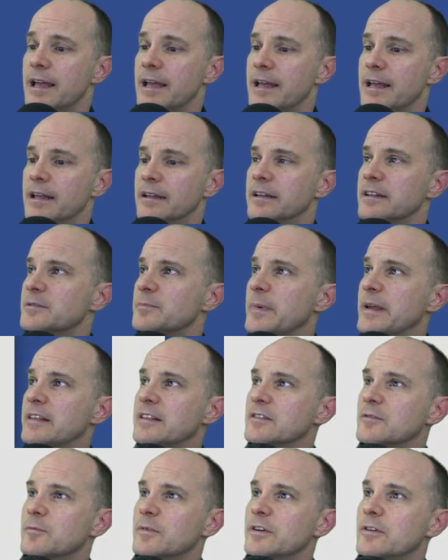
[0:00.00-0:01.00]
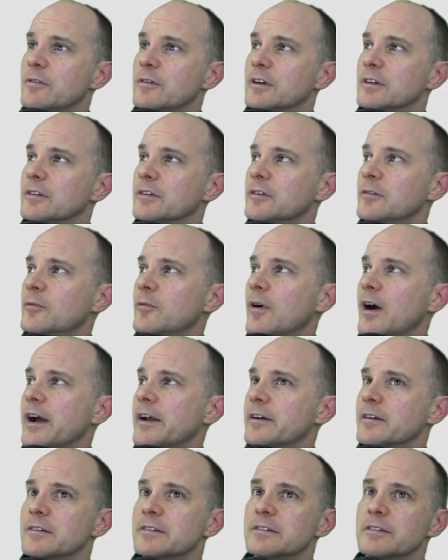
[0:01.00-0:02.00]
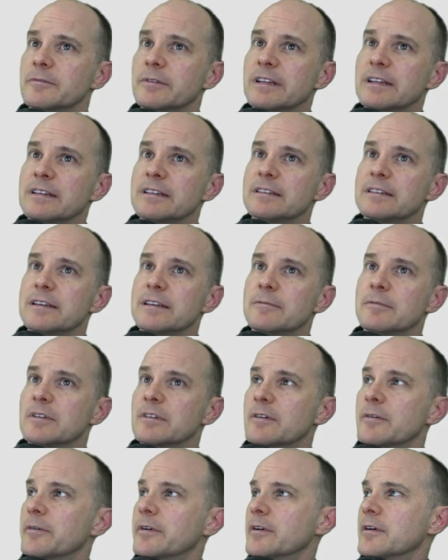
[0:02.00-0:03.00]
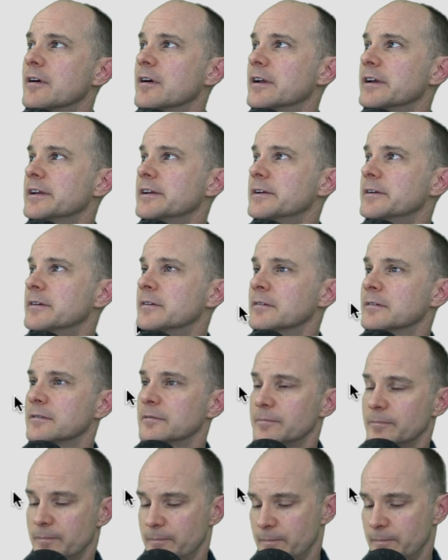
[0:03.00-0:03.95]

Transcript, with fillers: And let's make this window a little wider so we can see what's going on here.